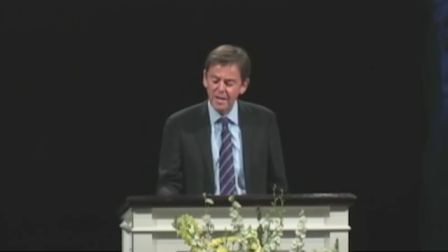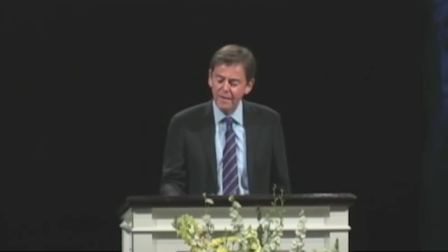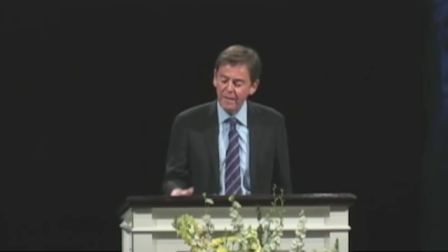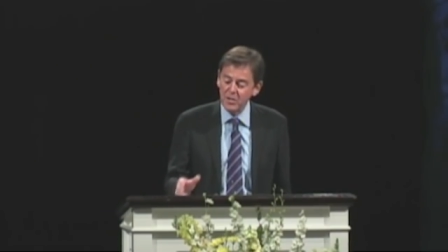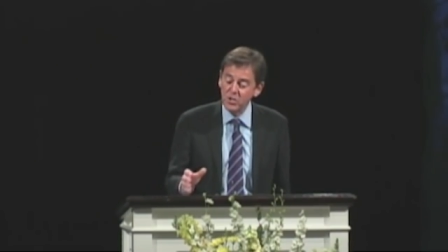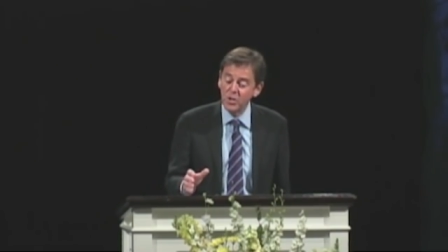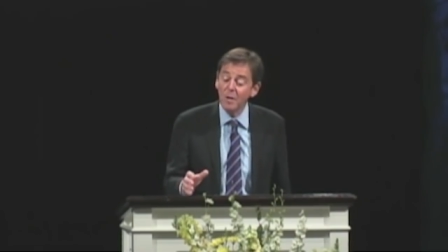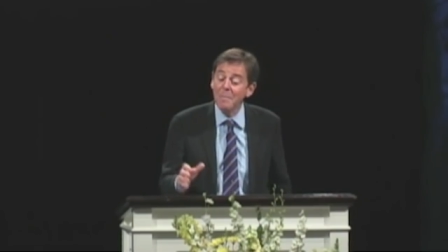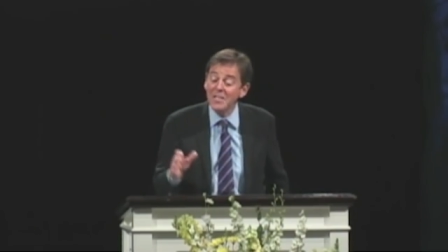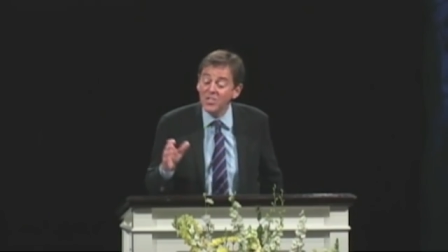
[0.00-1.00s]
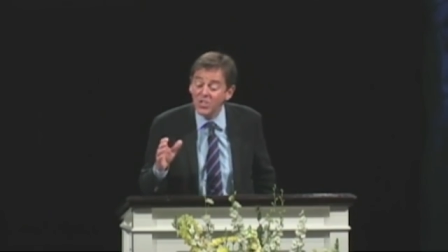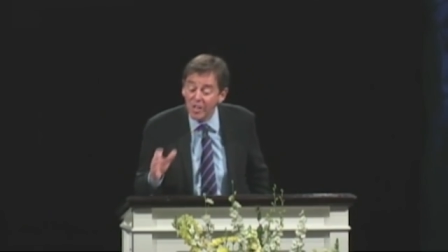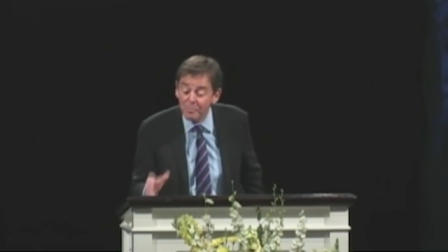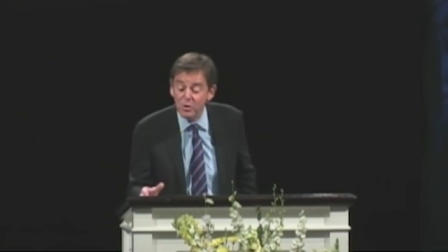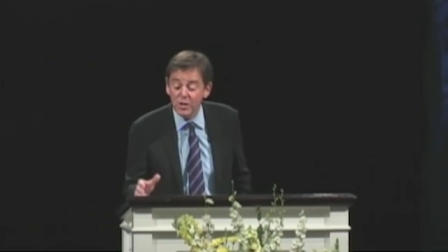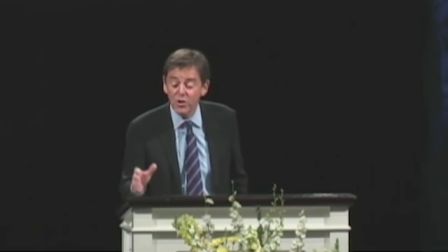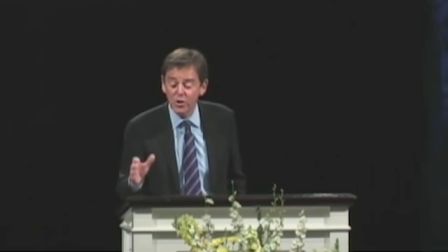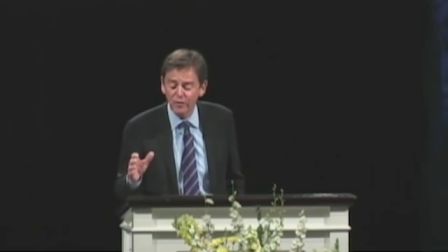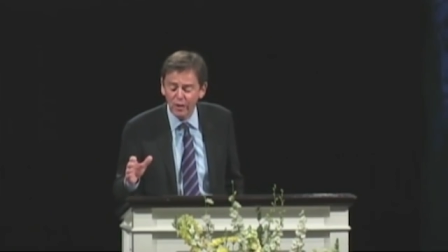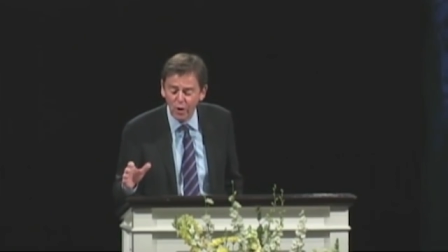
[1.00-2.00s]
that the sum and substance
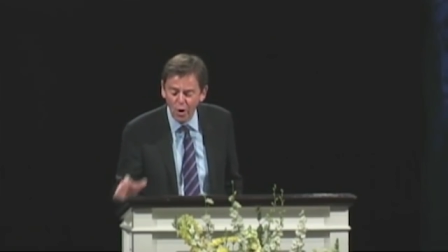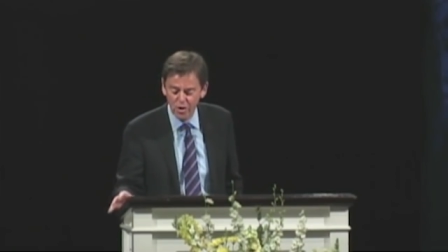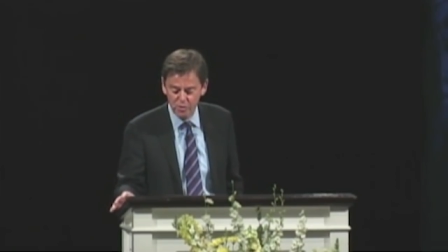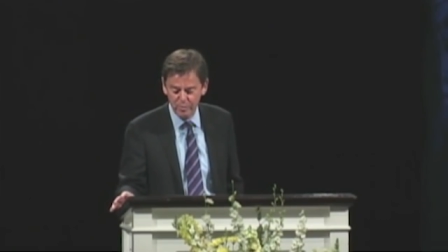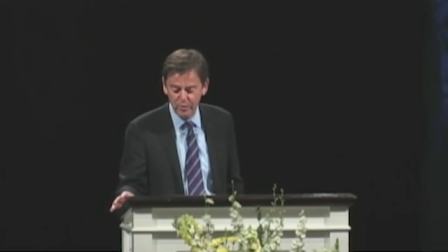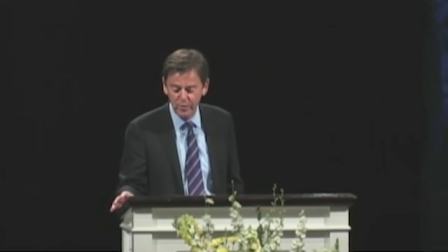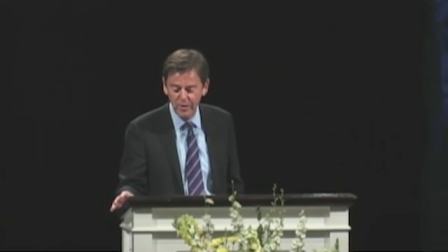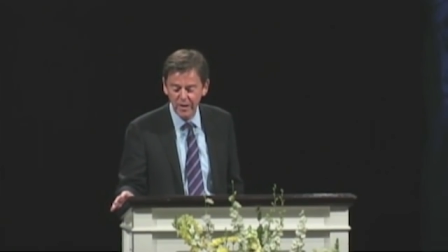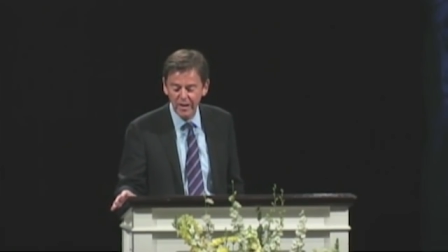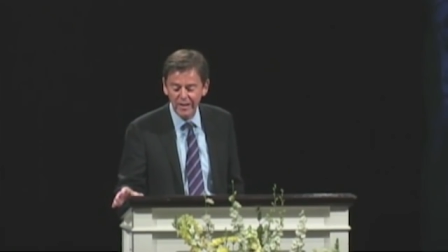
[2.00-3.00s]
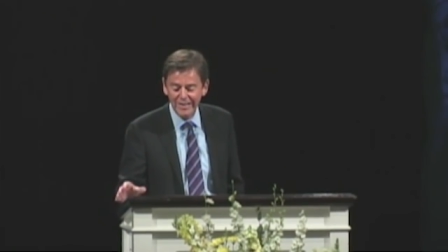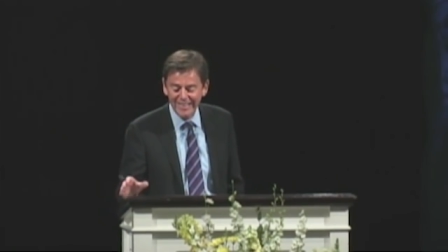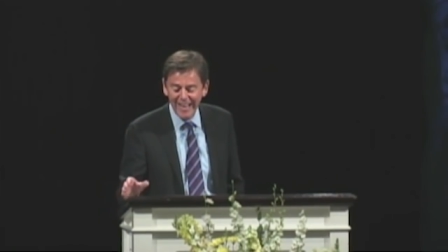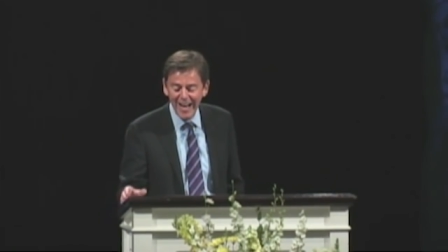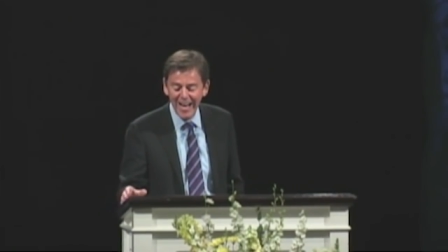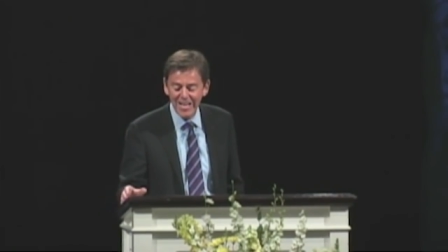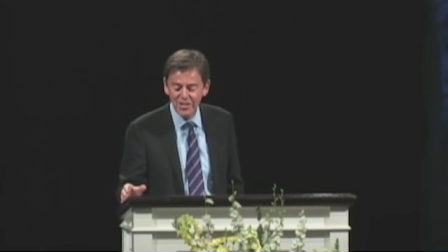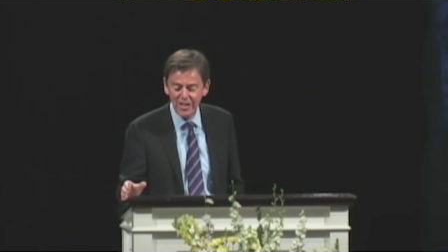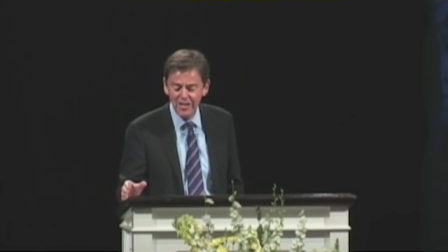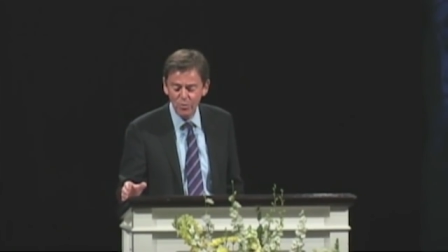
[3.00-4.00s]
of the gospel
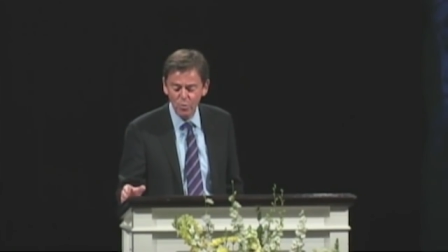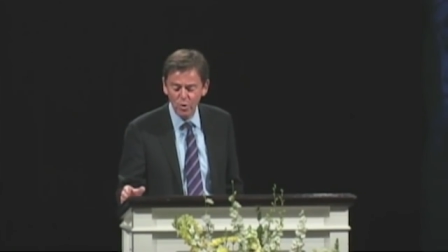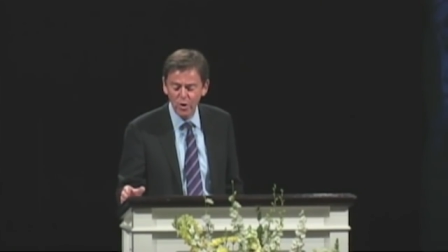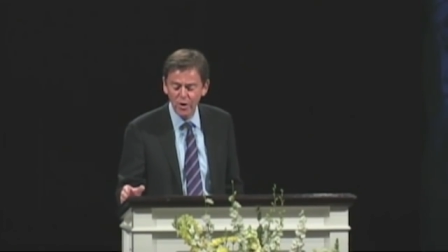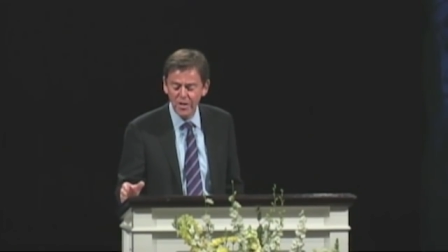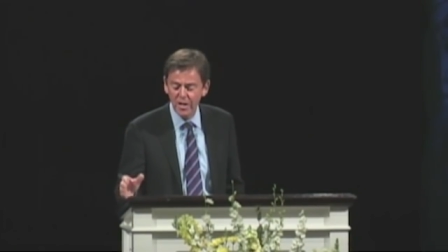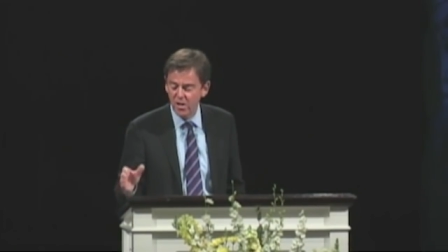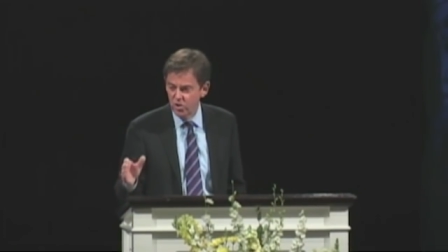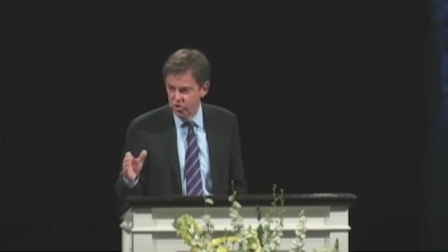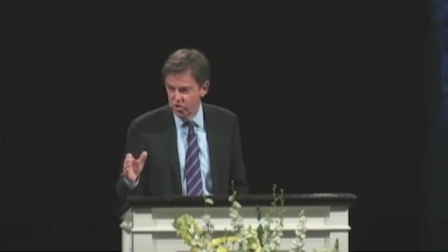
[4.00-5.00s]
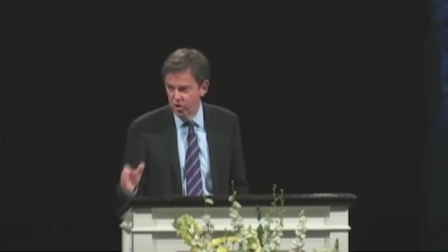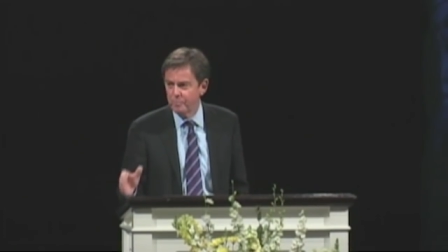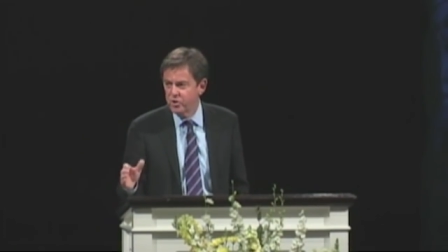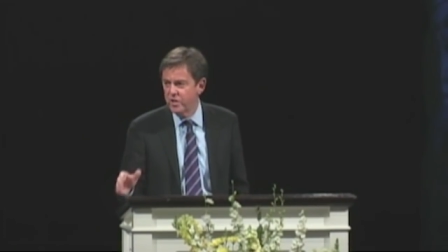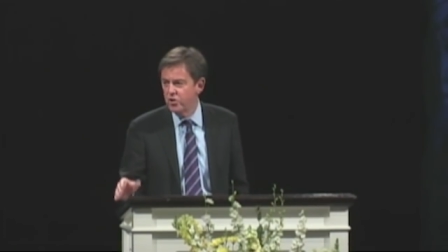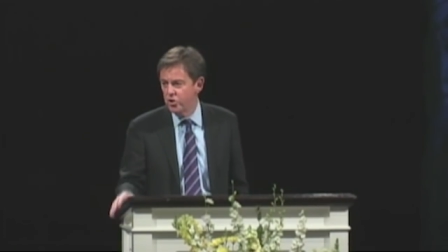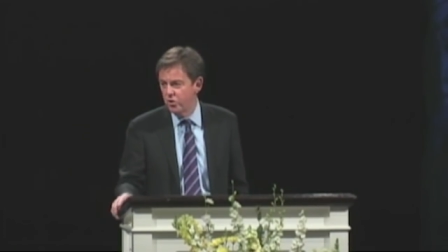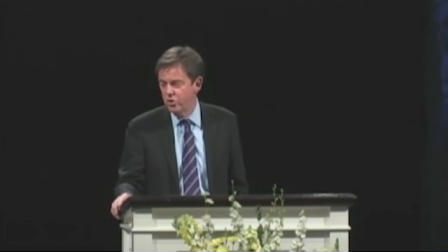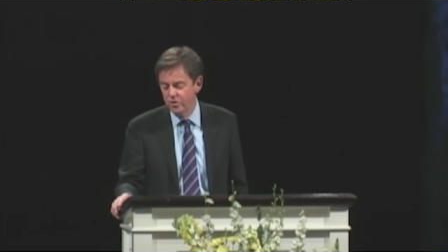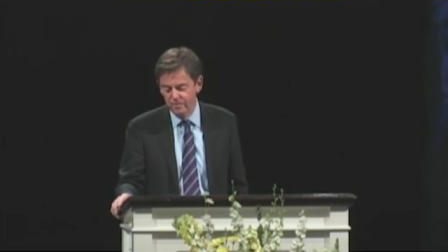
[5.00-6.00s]
lies in the word
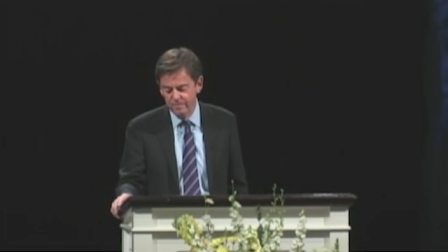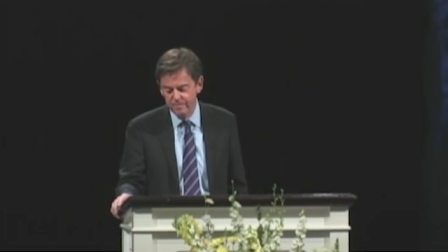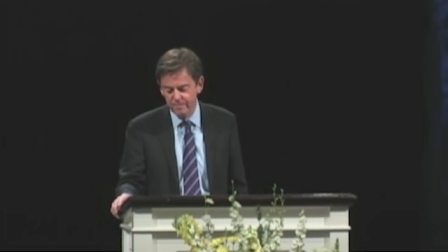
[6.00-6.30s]
substitution.